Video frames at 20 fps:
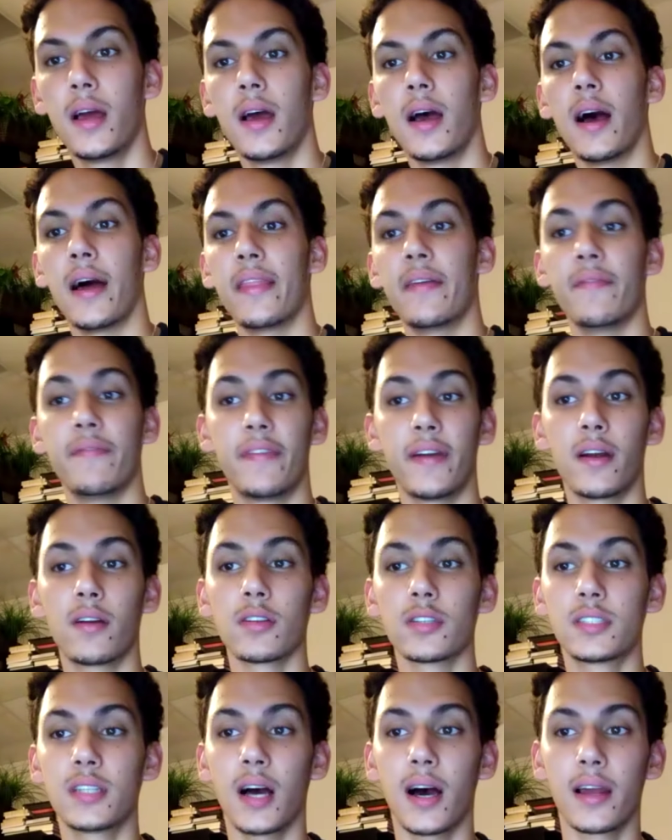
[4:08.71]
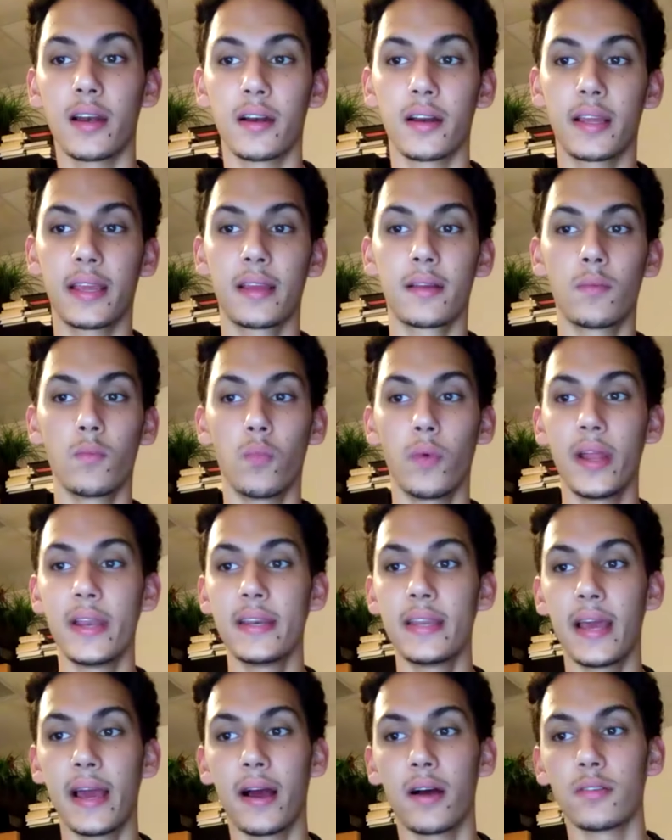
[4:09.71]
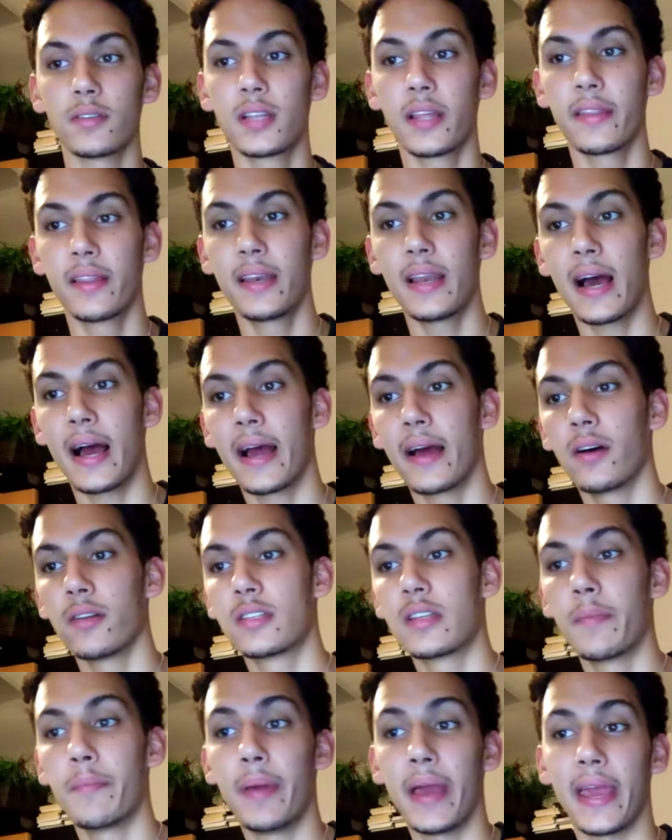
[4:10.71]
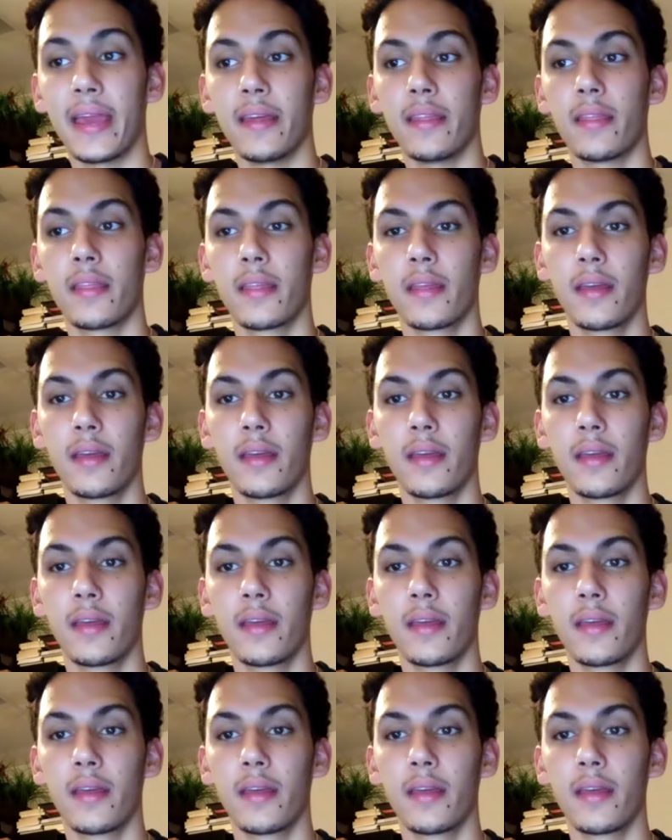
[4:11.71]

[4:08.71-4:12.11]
Uh, then Pharaoh's daughter went down to the Nile to bathe,